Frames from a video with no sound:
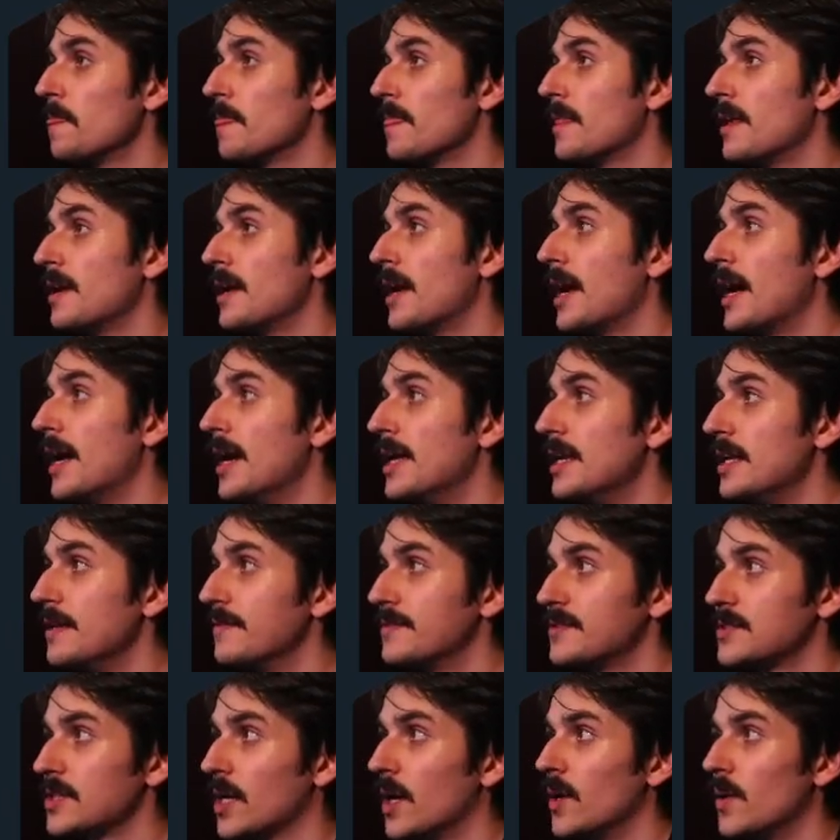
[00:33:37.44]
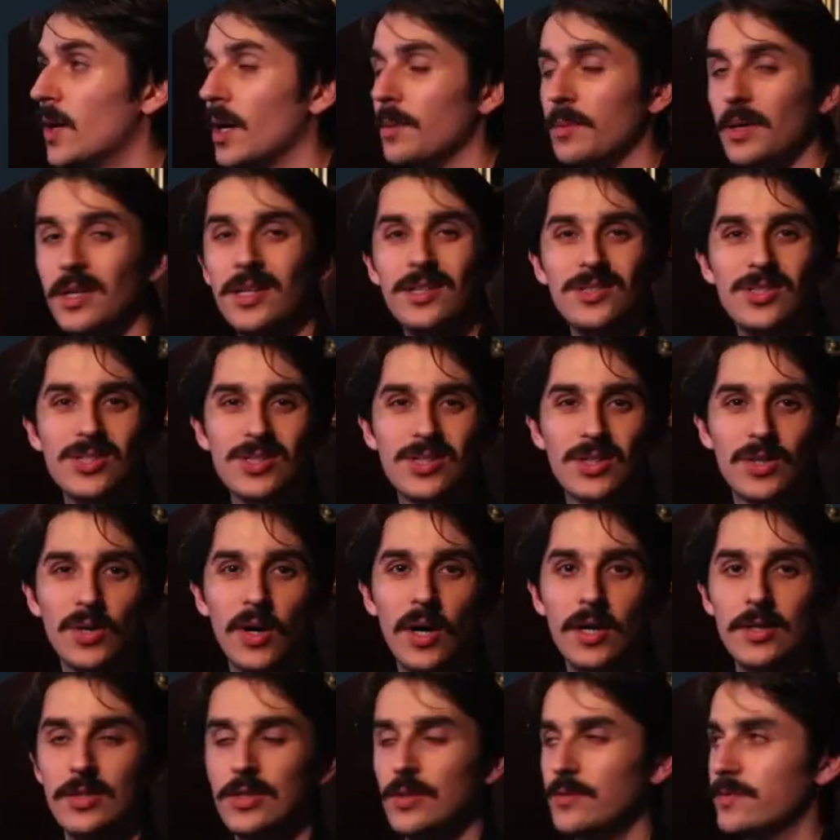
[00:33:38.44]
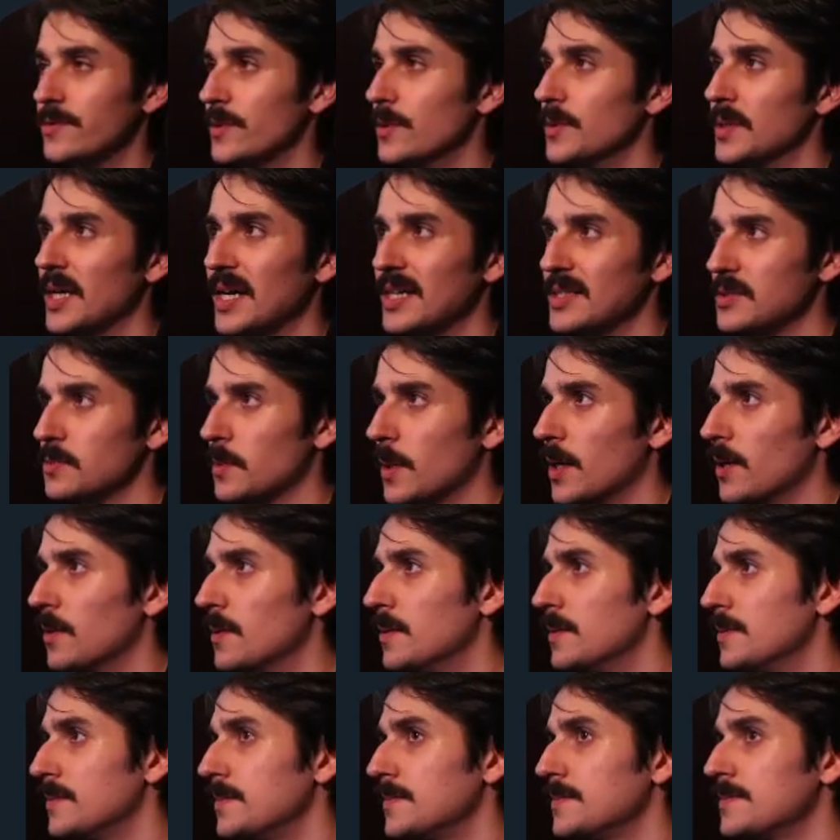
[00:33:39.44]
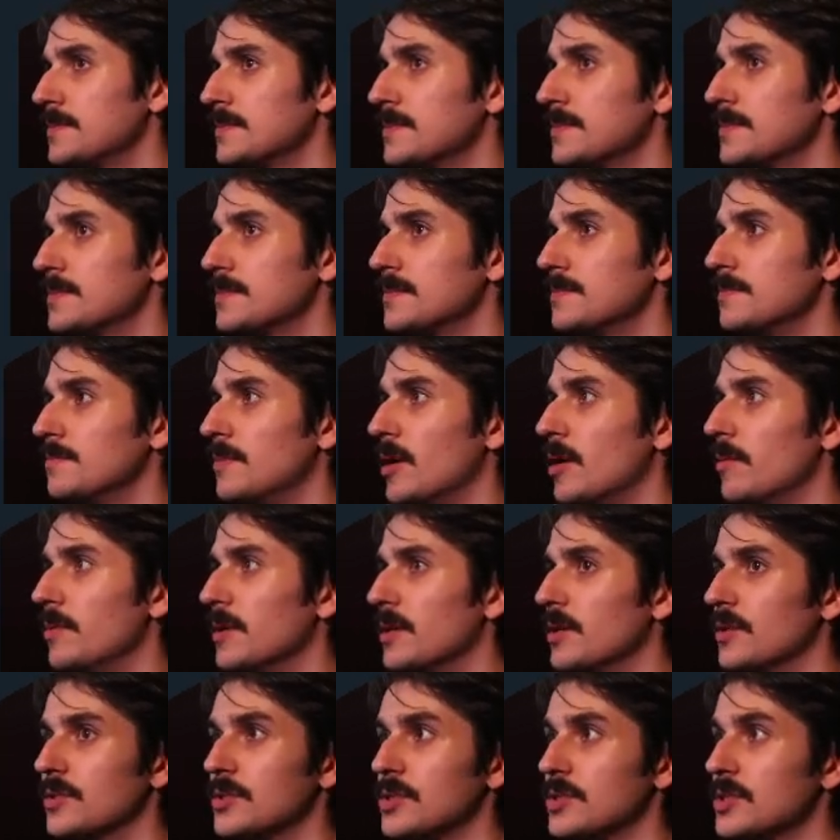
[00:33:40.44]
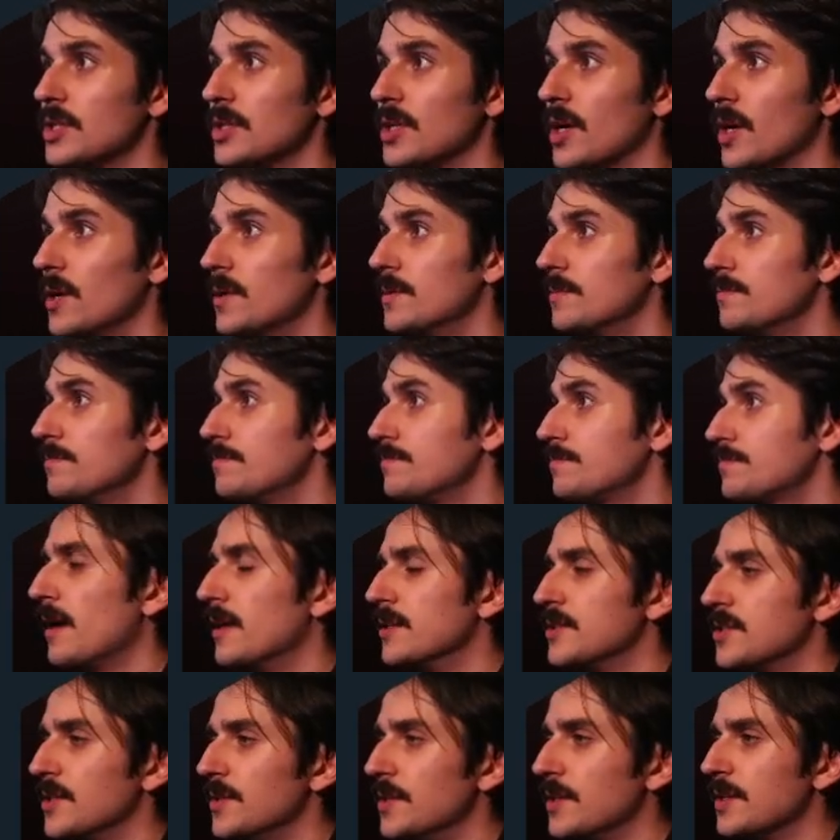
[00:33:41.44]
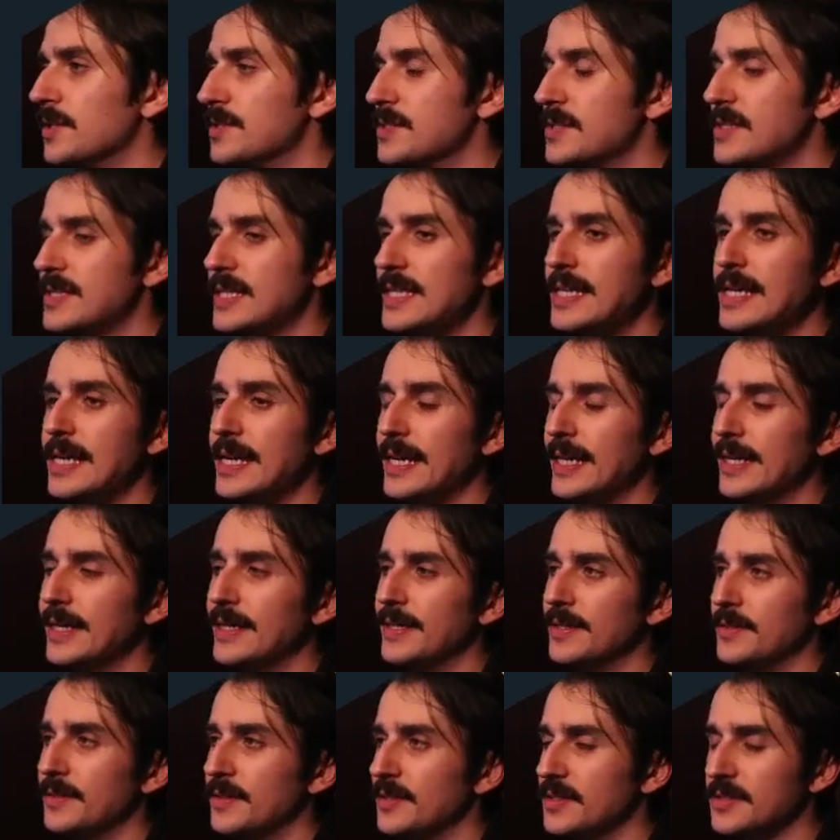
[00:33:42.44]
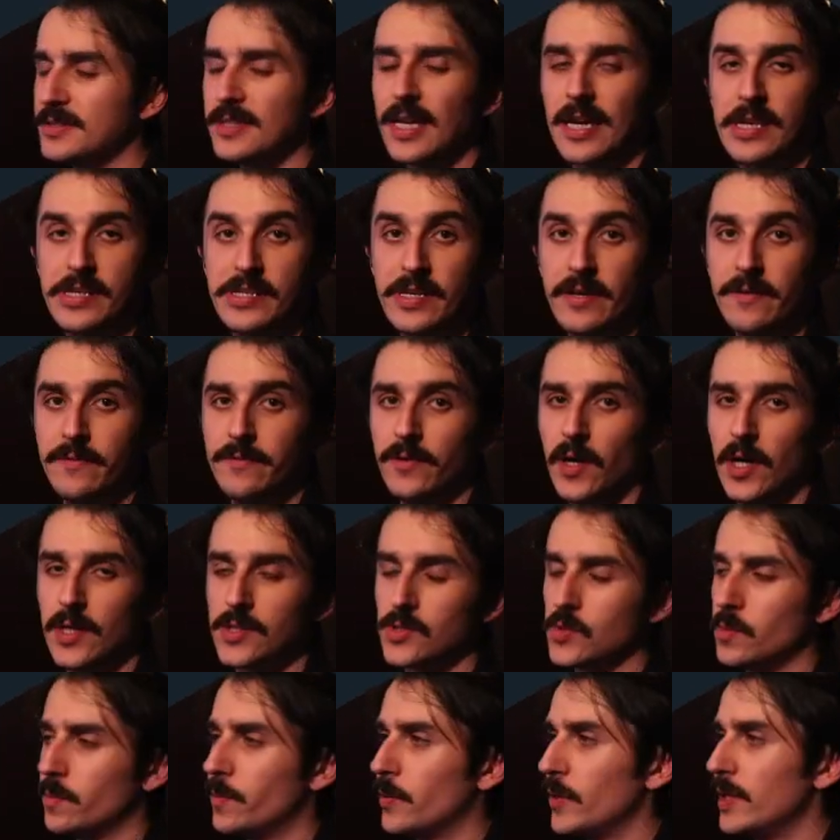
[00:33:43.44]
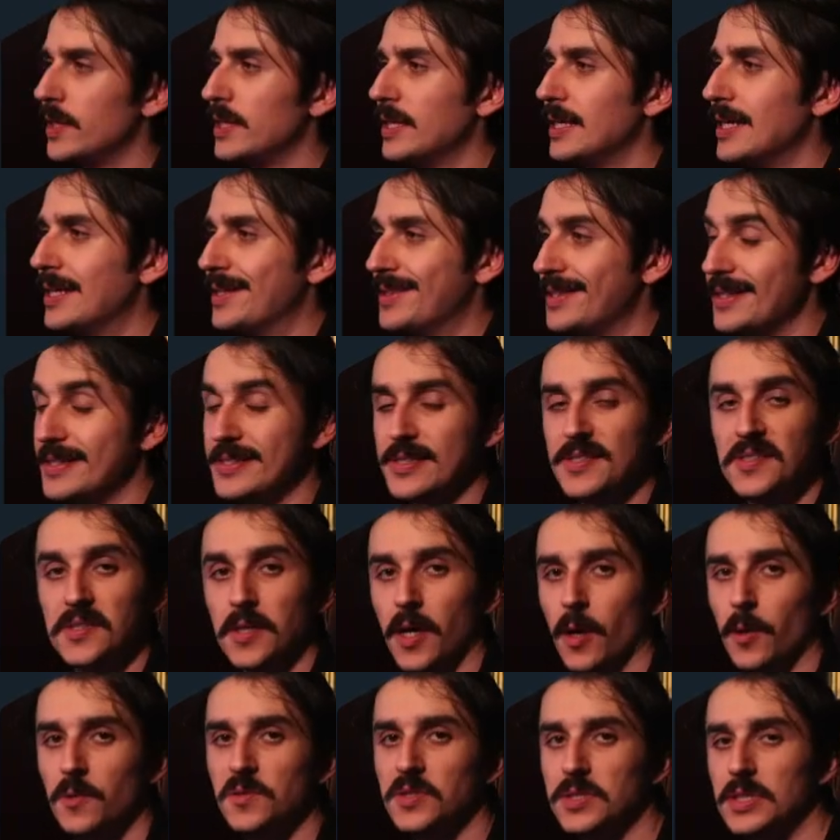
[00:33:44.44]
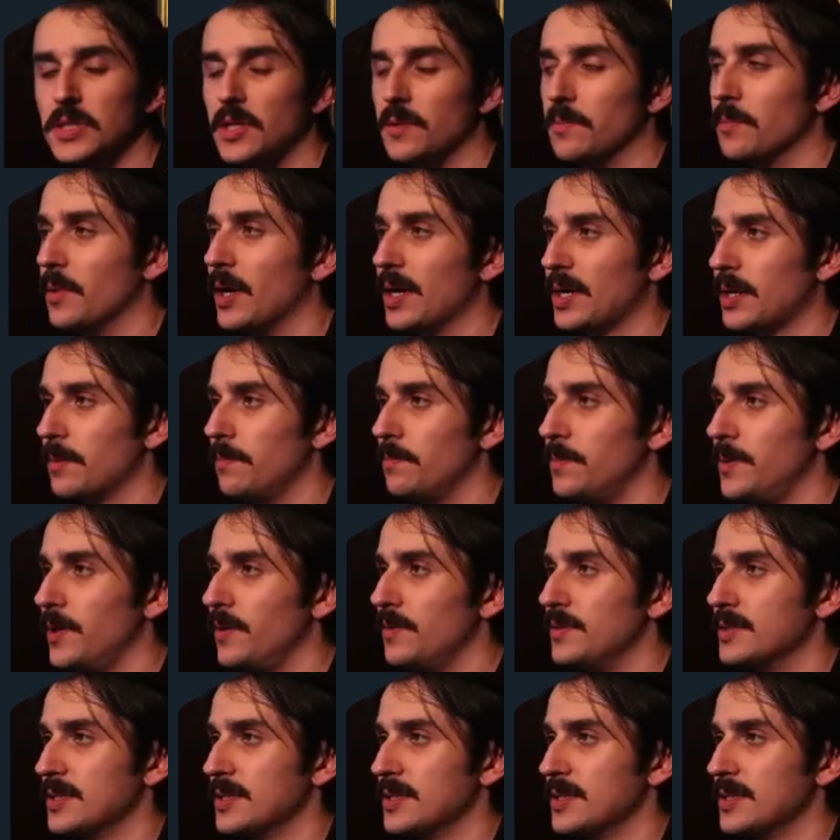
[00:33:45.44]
And if so, I'm going to just guide you through that as well. But it'd be good just to know. So you can see here, this is actually a vital point. This is hosted on my computer.